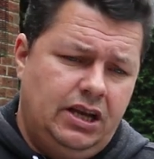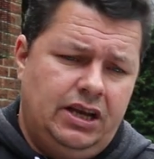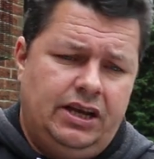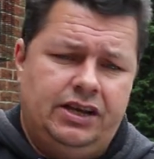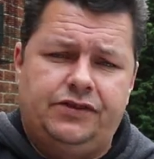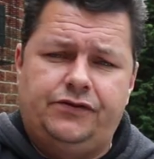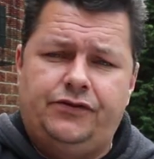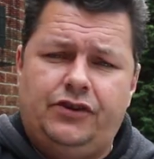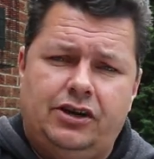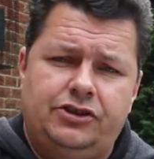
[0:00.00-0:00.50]

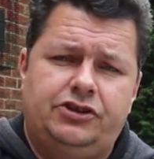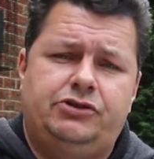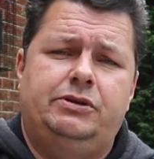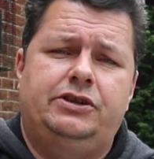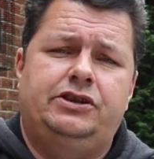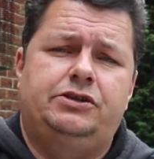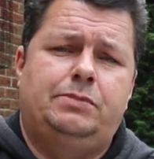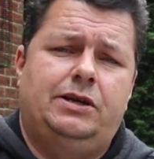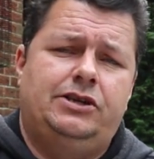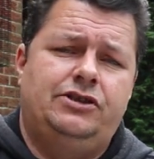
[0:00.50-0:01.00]
It's far too
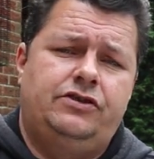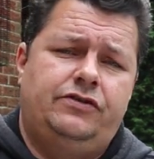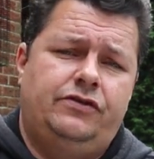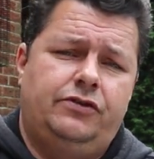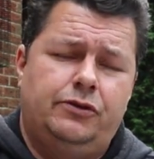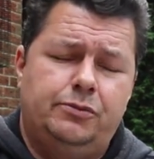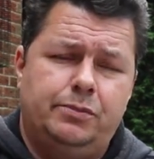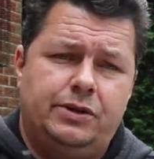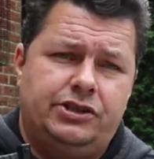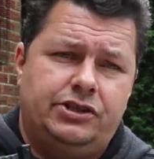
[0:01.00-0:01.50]
expensive
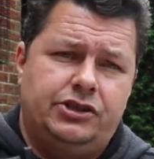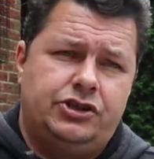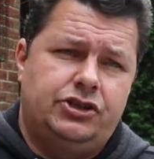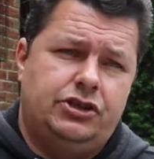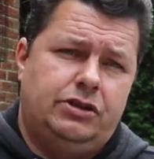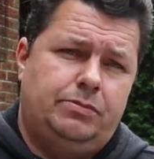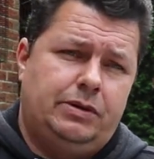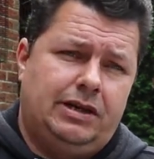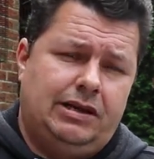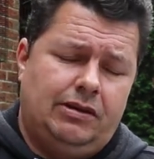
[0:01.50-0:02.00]
for me to
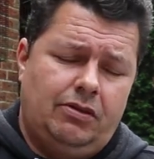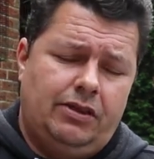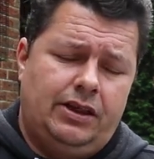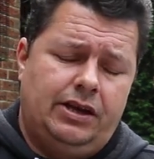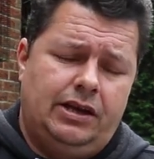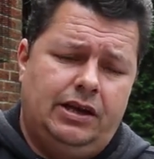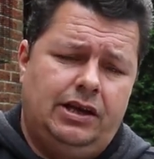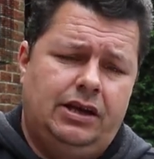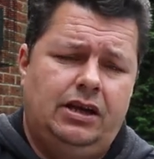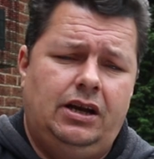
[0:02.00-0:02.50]
ship out
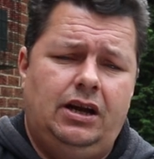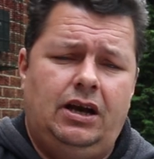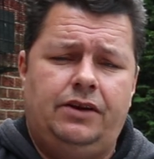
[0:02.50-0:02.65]
there.